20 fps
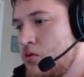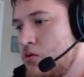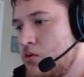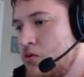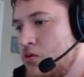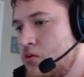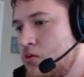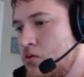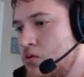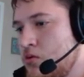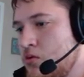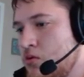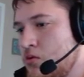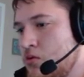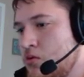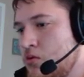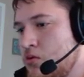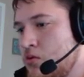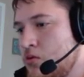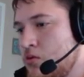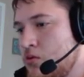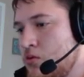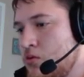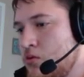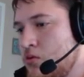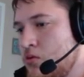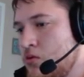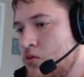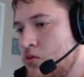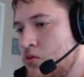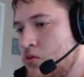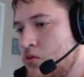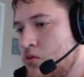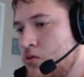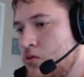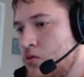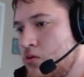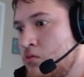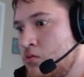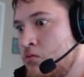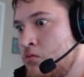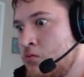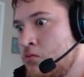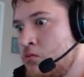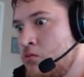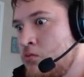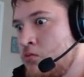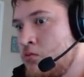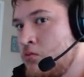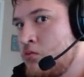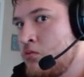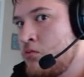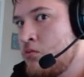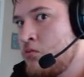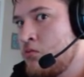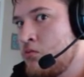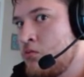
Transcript: (no one is talking)